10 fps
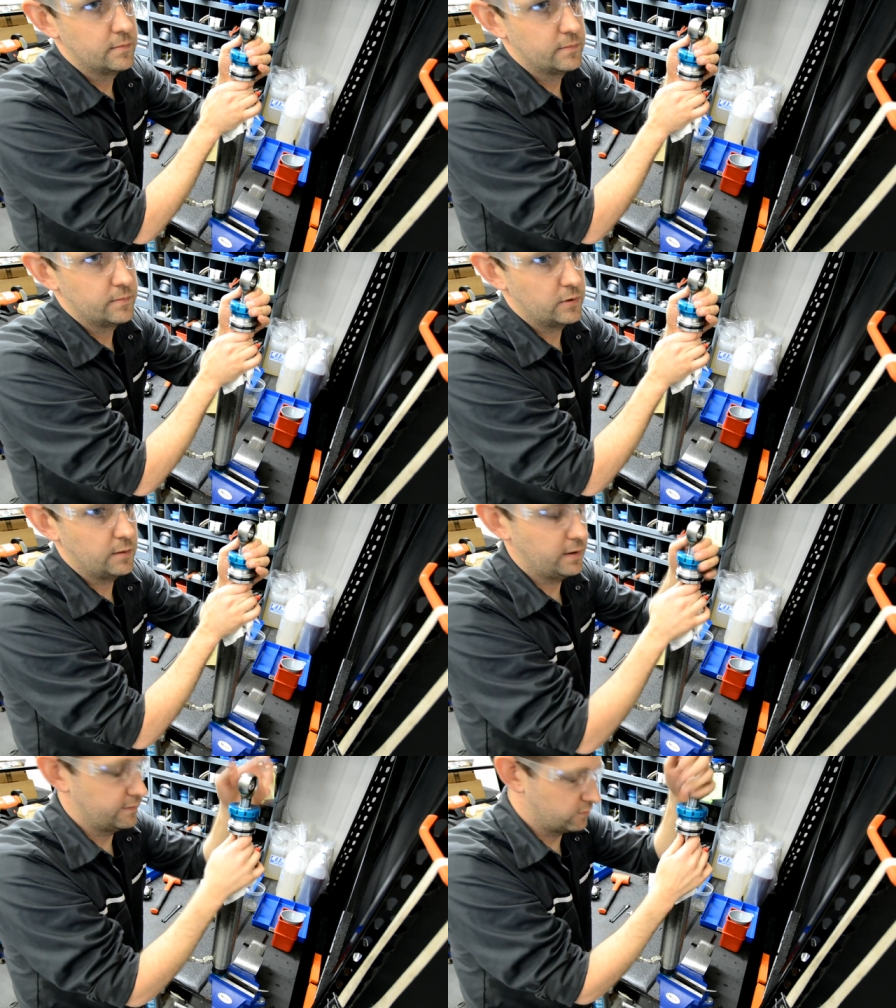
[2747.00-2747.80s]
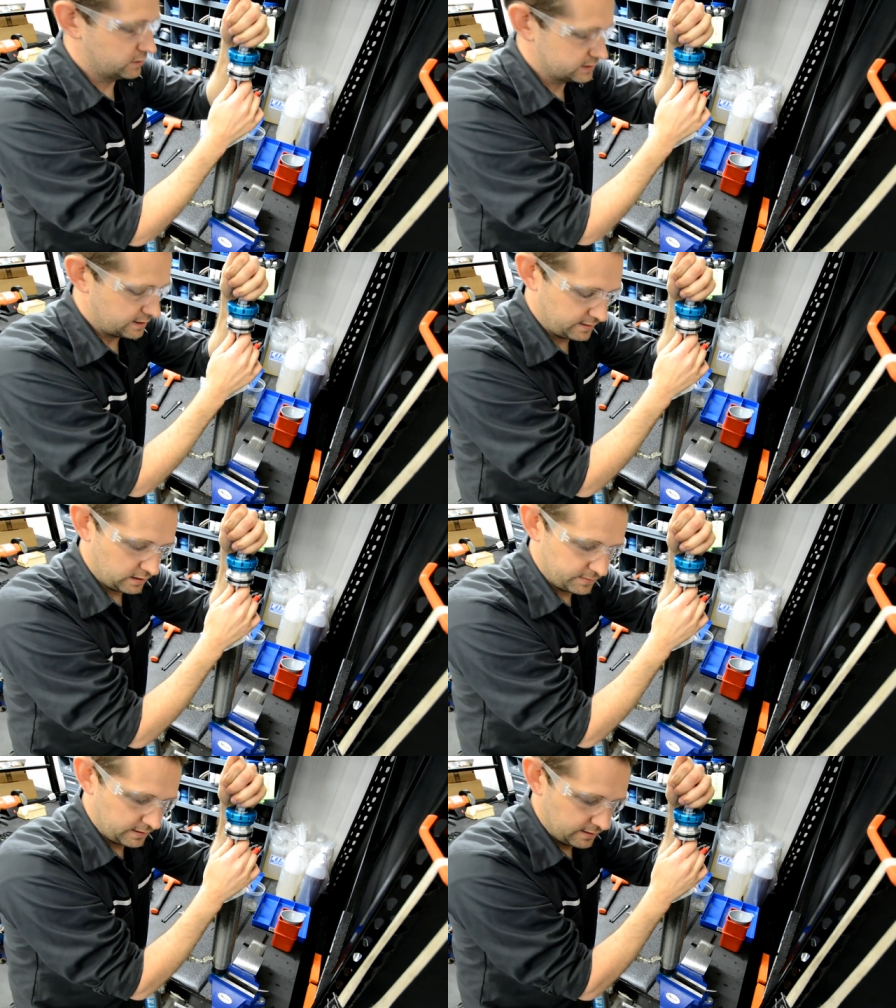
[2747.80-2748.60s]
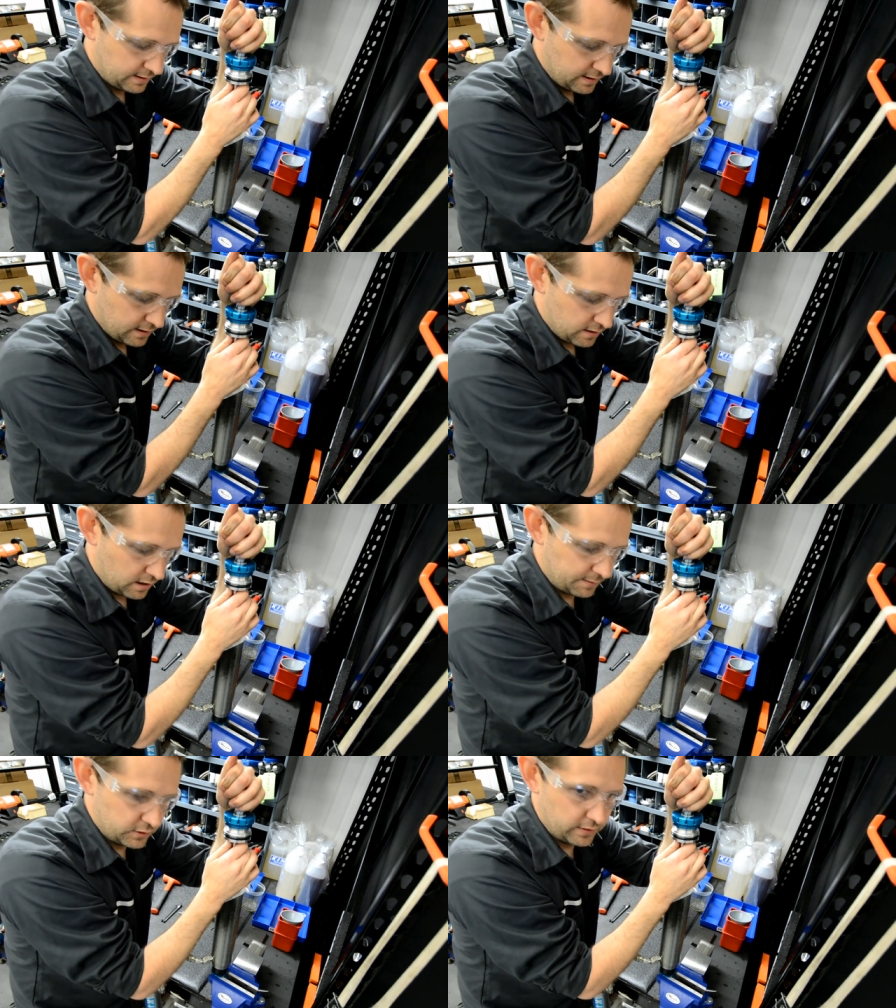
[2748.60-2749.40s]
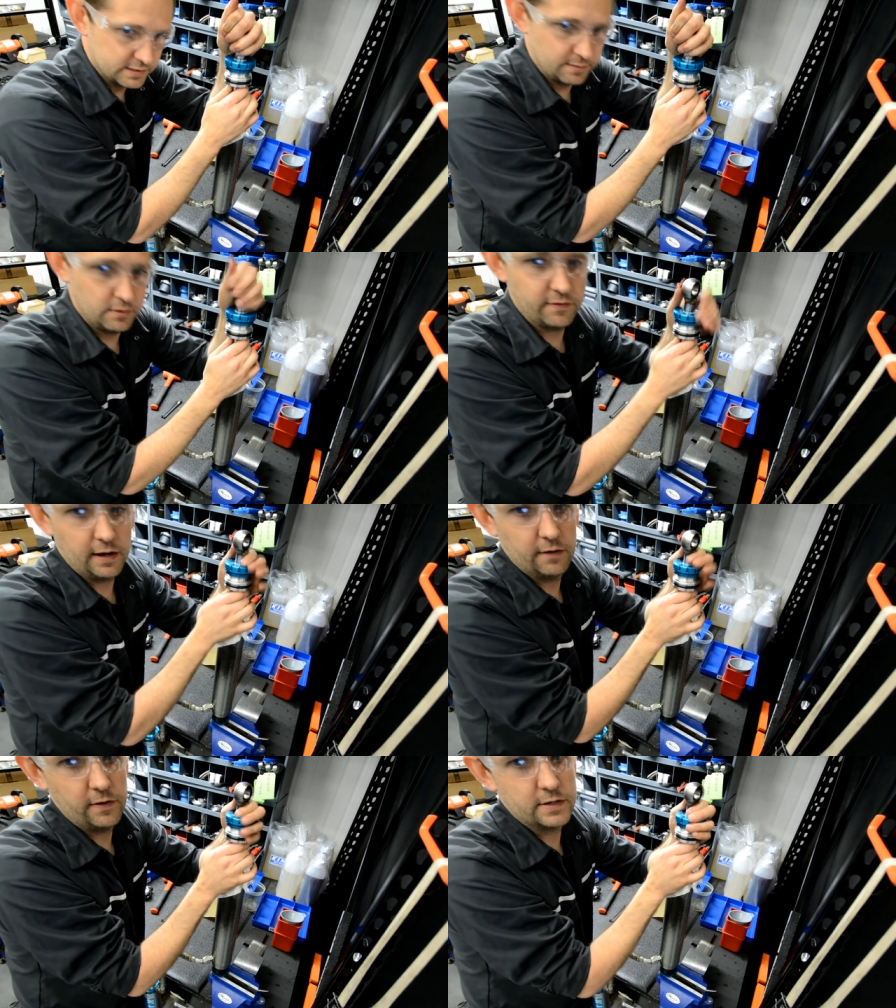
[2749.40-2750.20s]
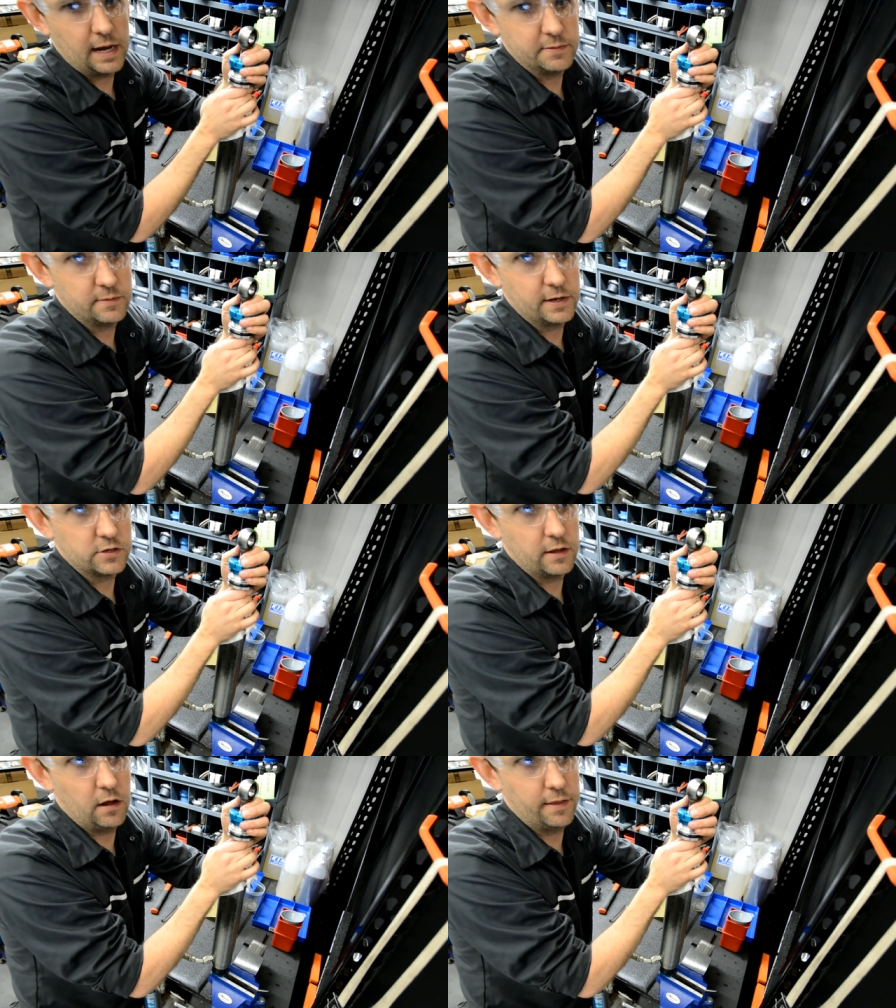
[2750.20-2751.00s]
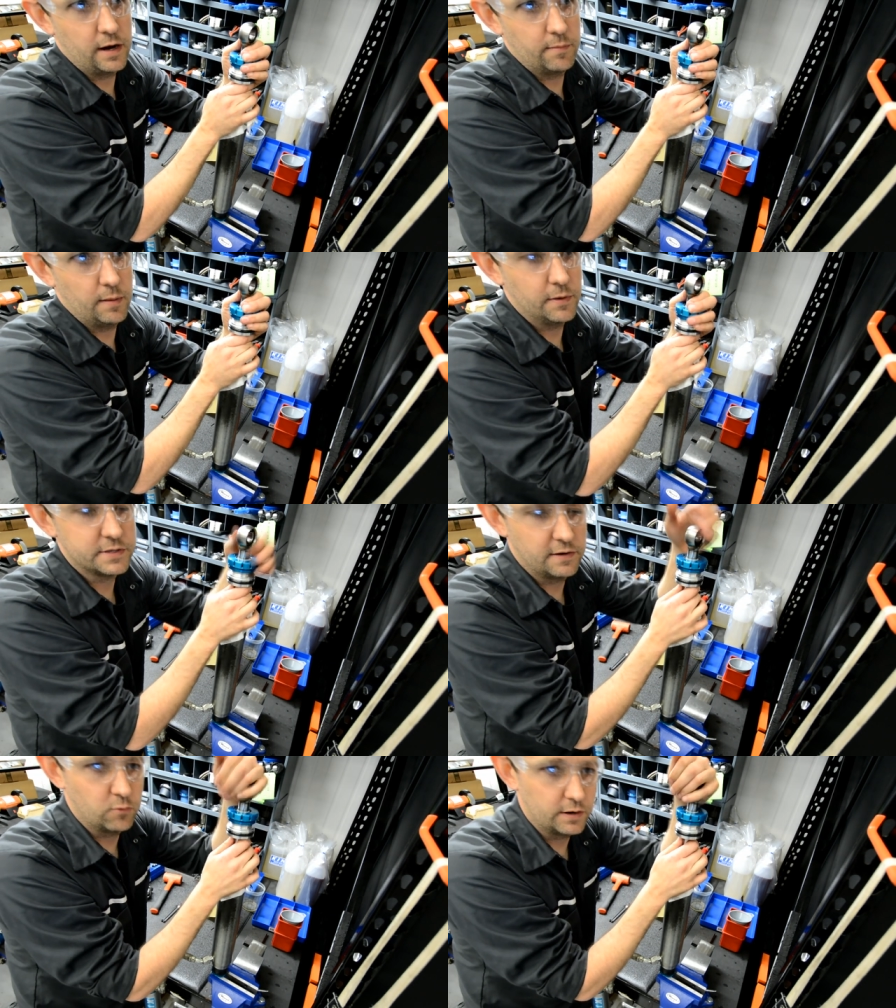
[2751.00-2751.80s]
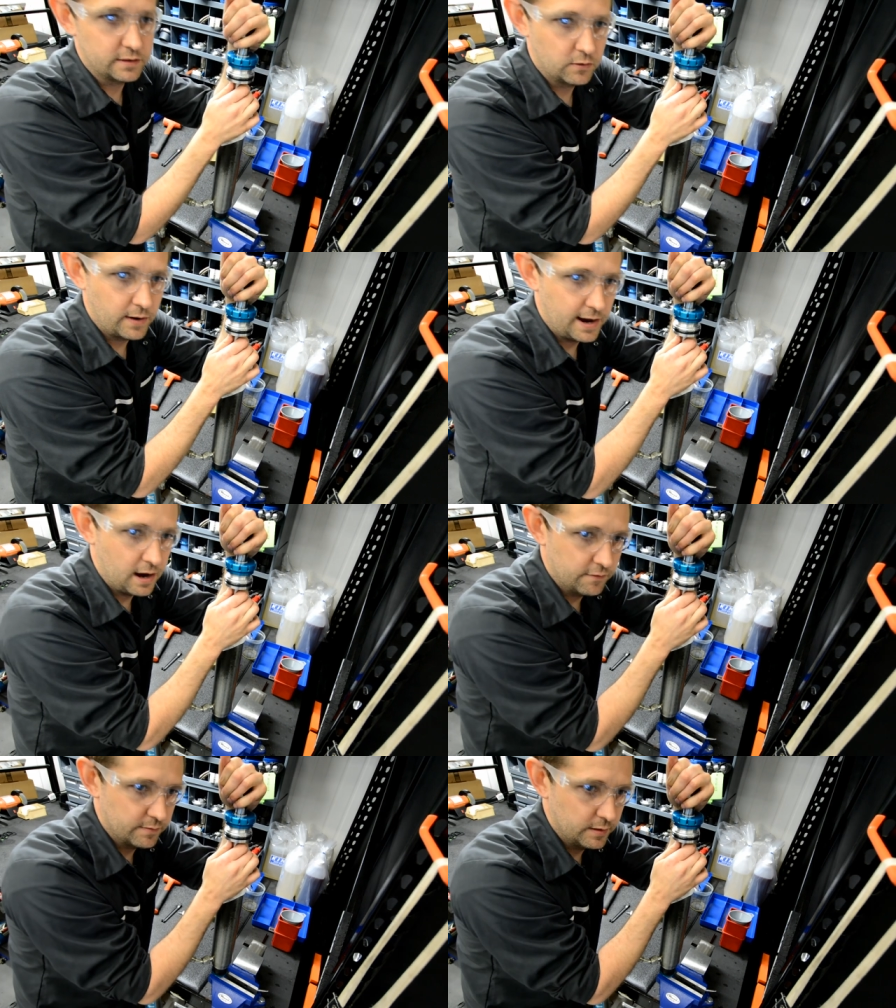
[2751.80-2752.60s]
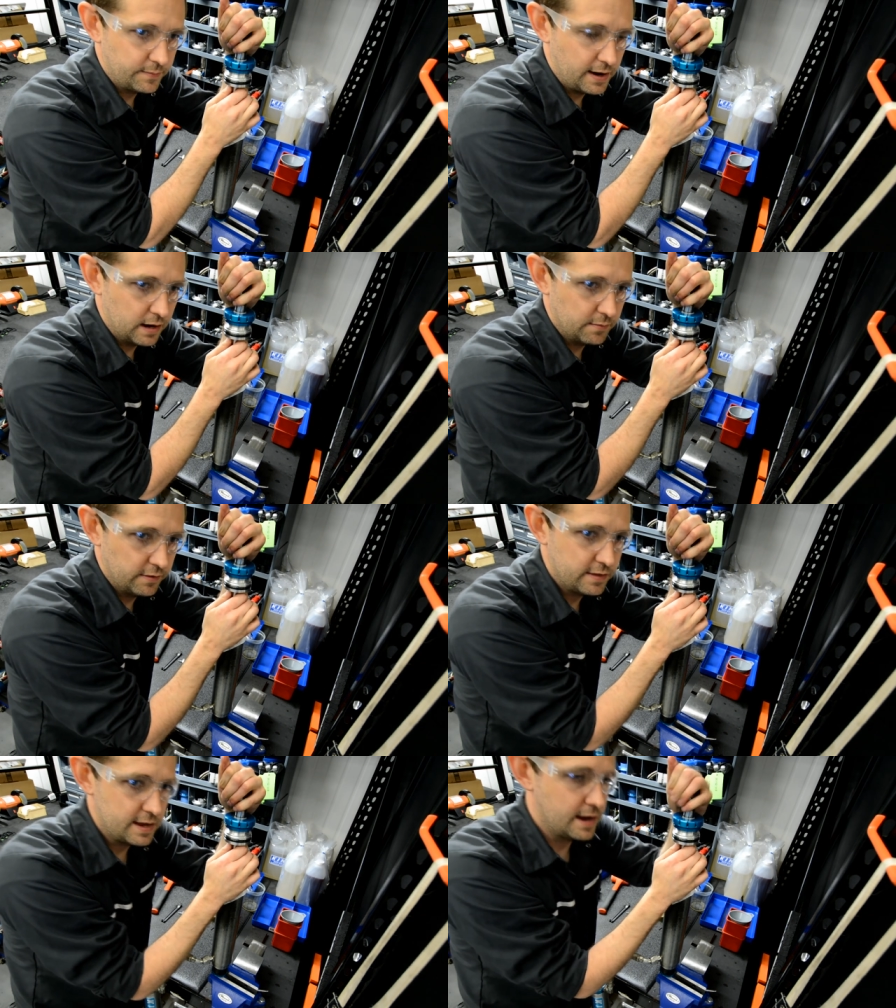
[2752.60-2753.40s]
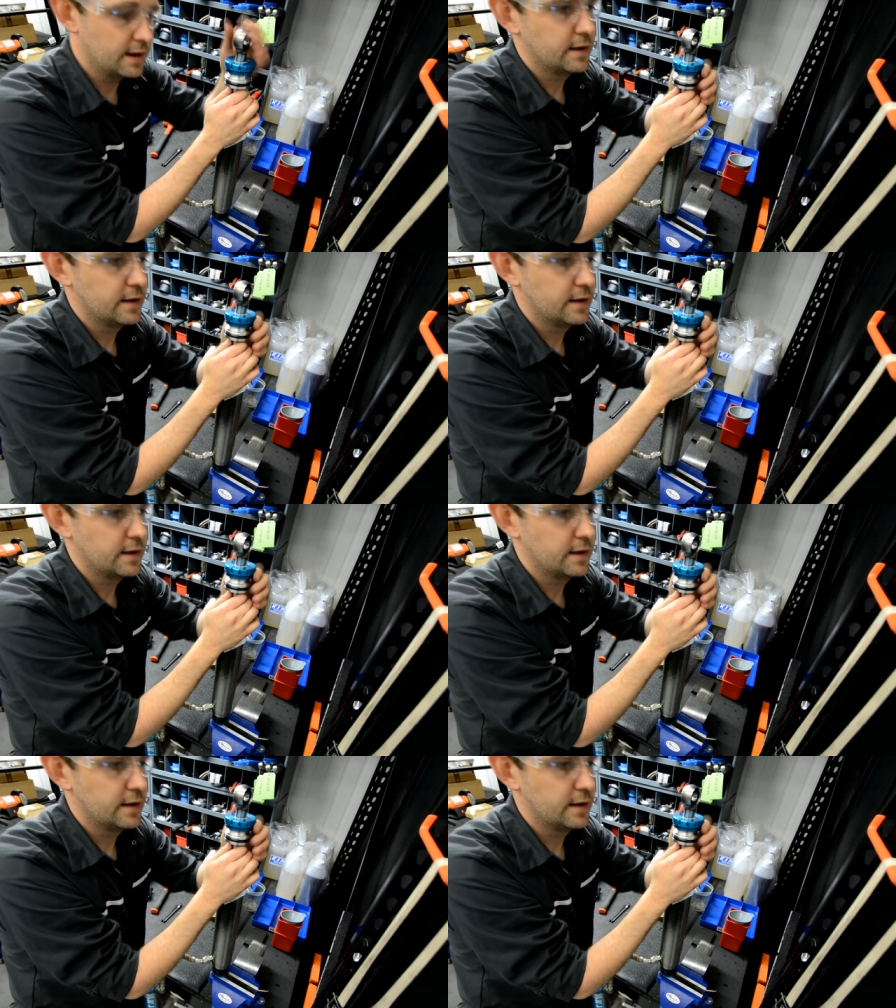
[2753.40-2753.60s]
put a bit of force on there, but all I'm doing is I'm moving it a few times to make sure that all the air bubbles have worked their way out from the bottom of the